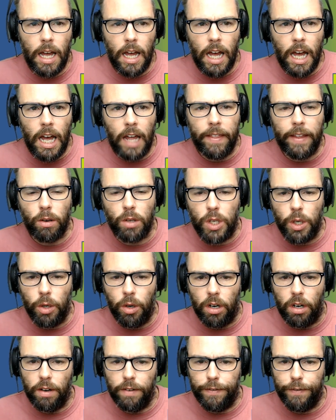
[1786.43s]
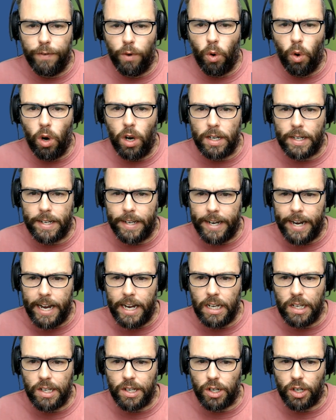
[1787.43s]
And that'll do it for
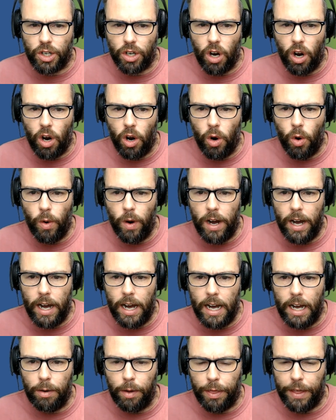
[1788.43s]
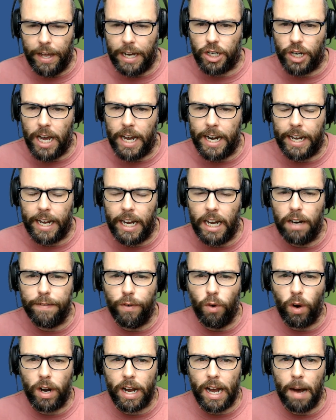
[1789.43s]
today's show. Uh, we thank Chad again
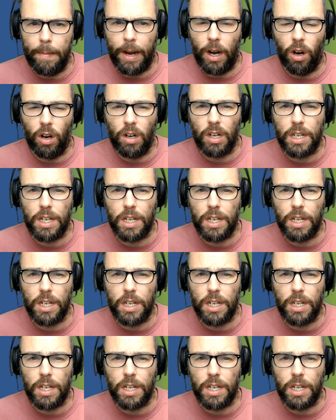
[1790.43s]
for coming on.